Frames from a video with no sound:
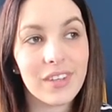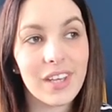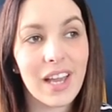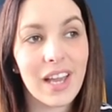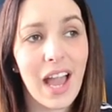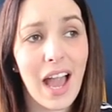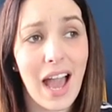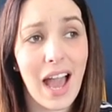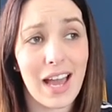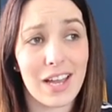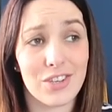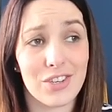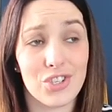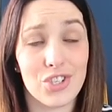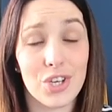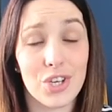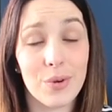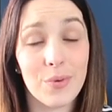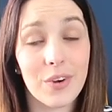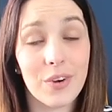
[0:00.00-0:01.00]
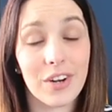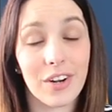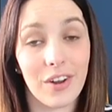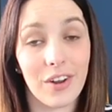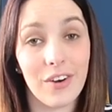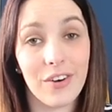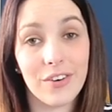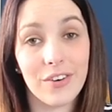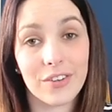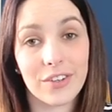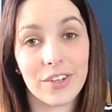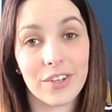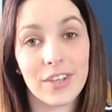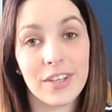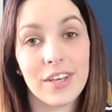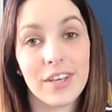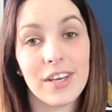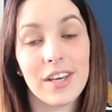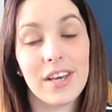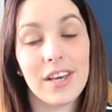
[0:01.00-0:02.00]
At 2 o'clock,
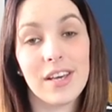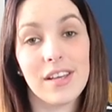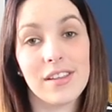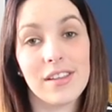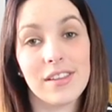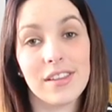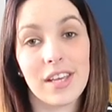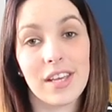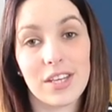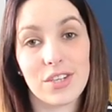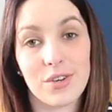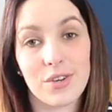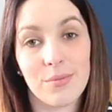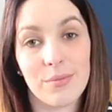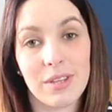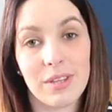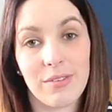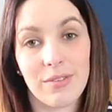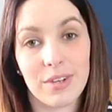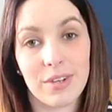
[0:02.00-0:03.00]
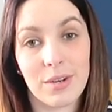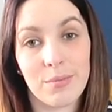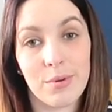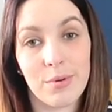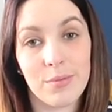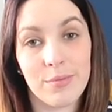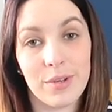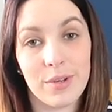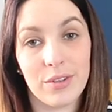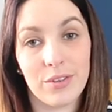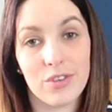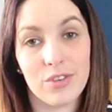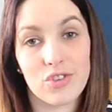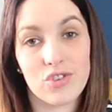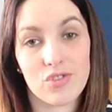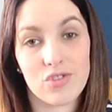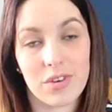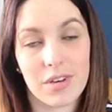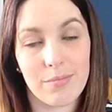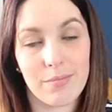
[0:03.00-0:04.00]
they told me they were going to put me on the
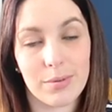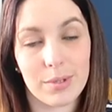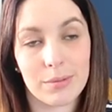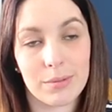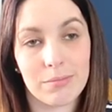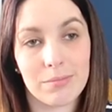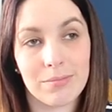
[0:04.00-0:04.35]
drip.